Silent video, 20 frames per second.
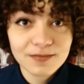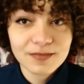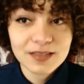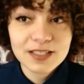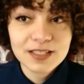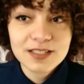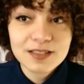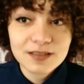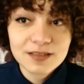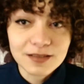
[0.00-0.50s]

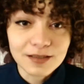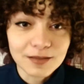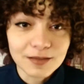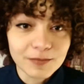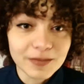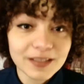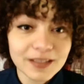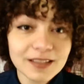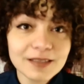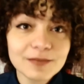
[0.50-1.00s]

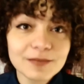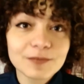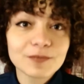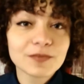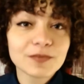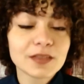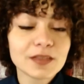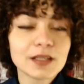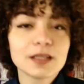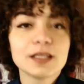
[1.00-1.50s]
disturbing.
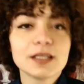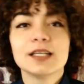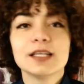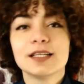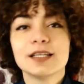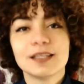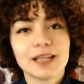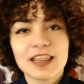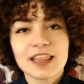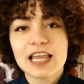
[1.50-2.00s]

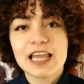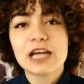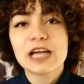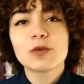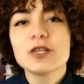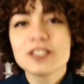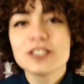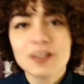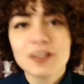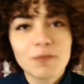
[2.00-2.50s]
That
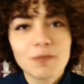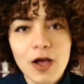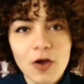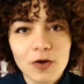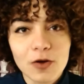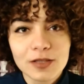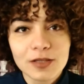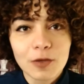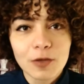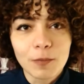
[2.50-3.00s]
was my
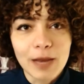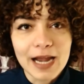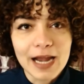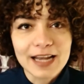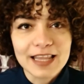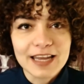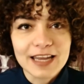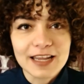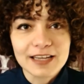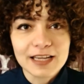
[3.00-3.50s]
only
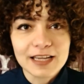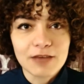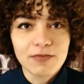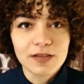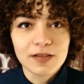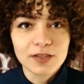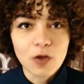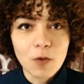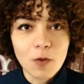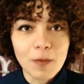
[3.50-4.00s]
complaint, that I
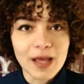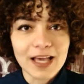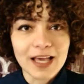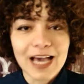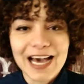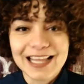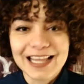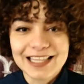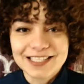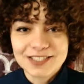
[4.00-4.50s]
felt, oh my
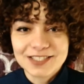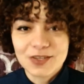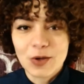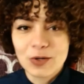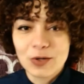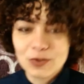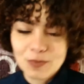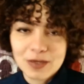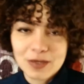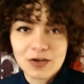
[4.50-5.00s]
god, this is
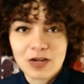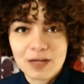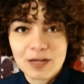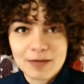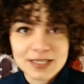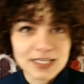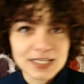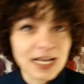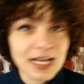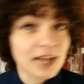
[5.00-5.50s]
going to Madoka
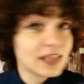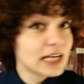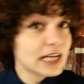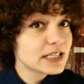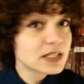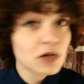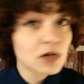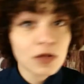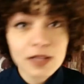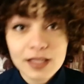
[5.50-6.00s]
Magica.
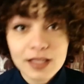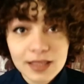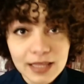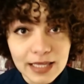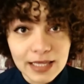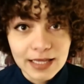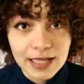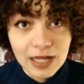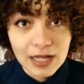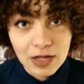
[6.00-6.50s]
That's the only
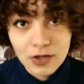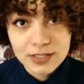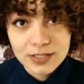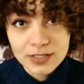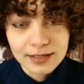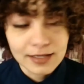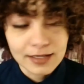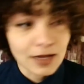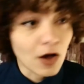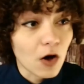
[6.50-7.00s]
thing,
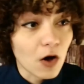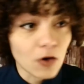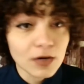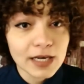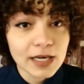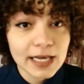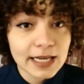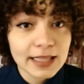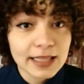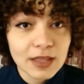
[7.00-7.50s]
actually.
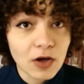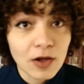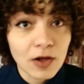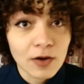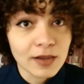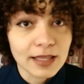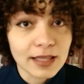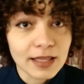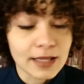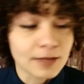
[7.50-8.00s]
Only the
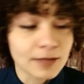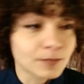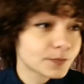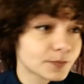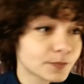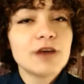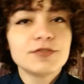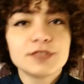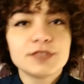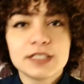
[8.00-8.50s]
only thing.
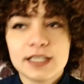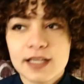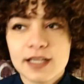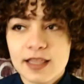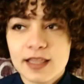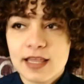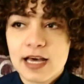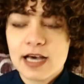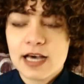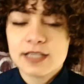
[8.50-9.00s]
After
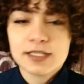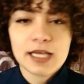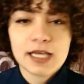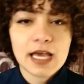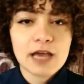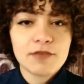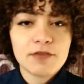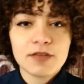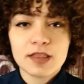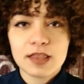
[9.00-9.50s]
that,
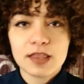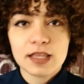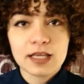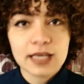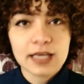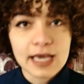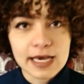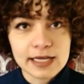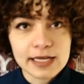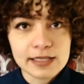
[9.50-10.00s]
everything
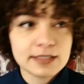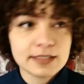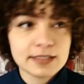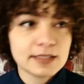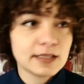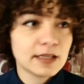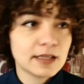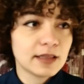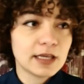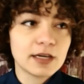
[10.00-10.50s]
else,
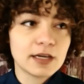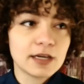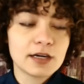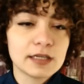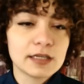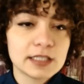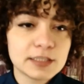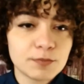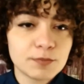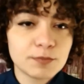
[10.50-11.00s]
the
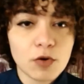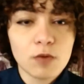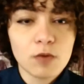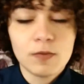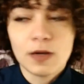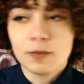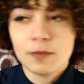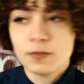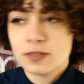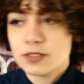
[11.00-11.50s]
girls'
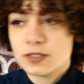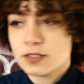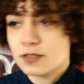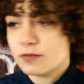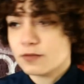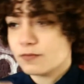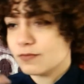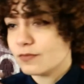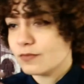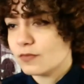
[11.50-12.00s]

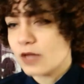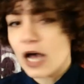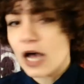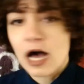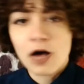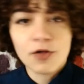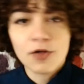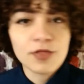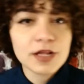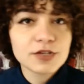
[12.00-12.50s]
problems,
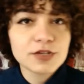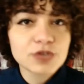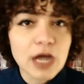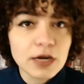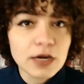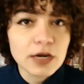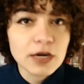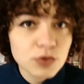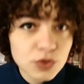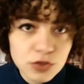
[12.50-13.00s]
how they
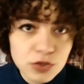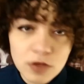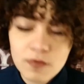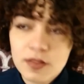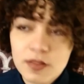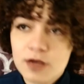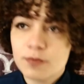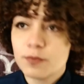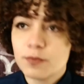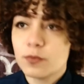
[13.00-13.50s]
try to
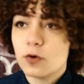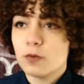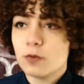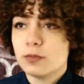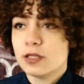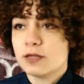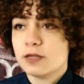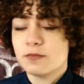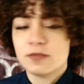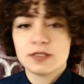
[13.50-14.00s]
solve their
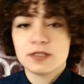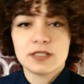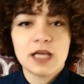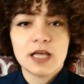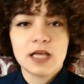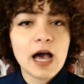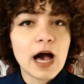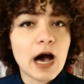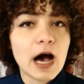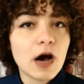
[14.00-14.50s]
problems,
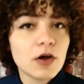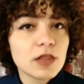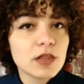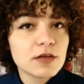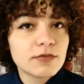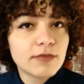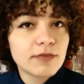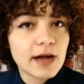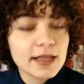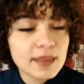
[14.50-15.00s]
how they
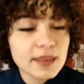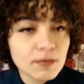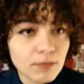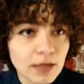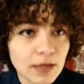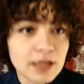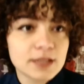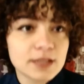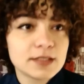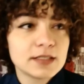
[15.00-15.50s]
fight the
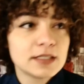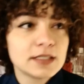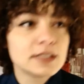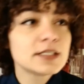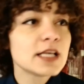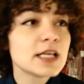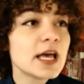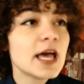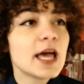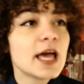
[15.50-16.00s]

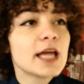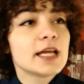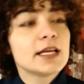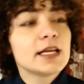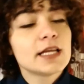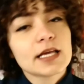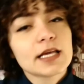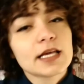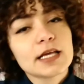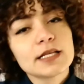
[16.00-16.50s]
monsters,
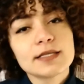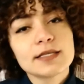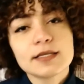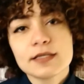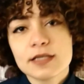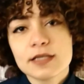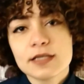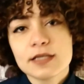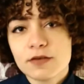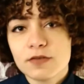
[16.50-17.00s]
in each
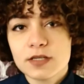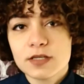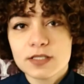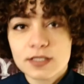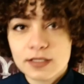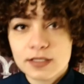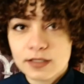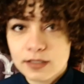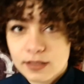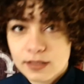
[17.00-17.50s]
and every
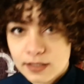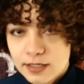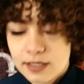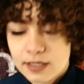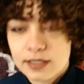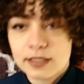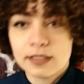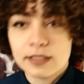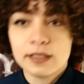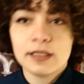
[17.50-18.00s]
single
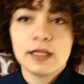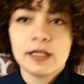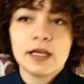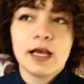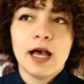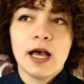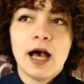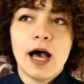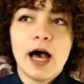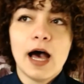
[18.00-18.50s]
girl,
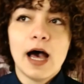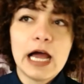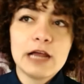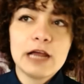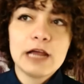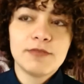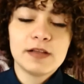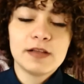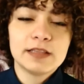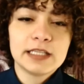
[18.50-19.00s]

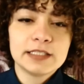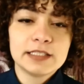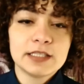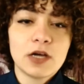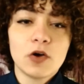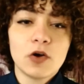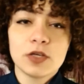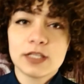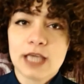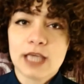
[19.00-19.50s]
I felt that,
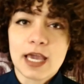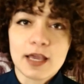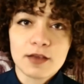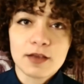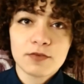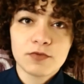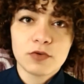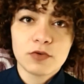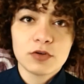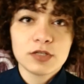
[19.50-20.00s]

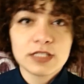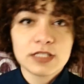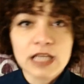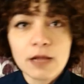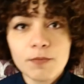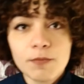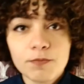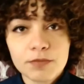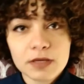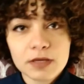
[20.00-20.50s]
okay, for
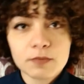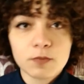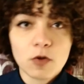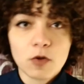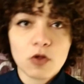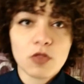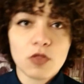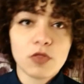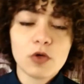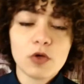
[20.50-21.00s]
some
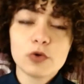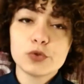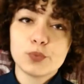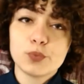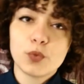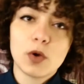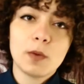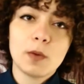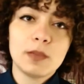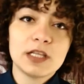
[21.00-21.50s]
people, those
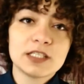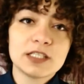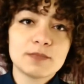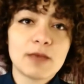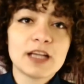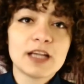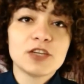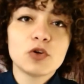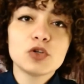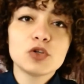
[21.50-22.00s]
problems
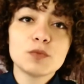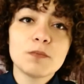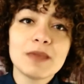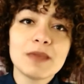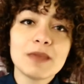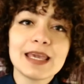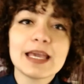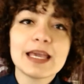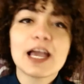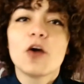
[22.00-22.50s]
might not
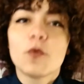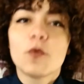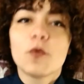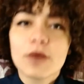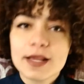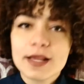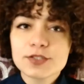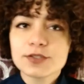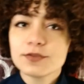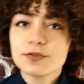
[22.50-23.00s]
be
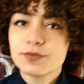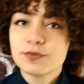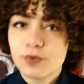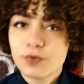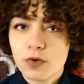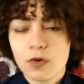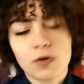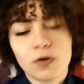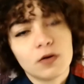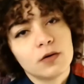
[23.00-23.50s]
reason
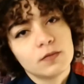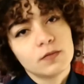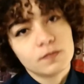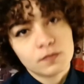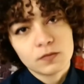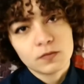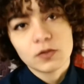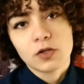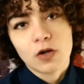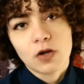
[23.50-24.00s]
for,
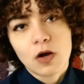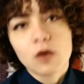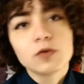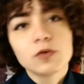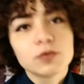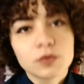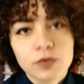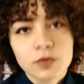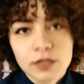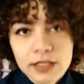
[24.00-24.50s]

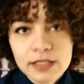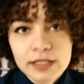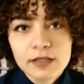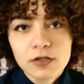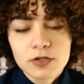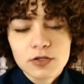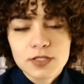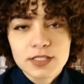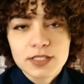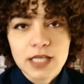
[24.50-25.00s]
to kill
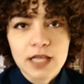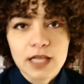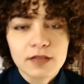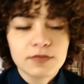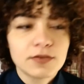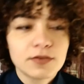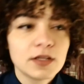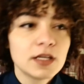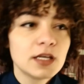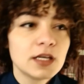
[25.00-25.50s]
yourself,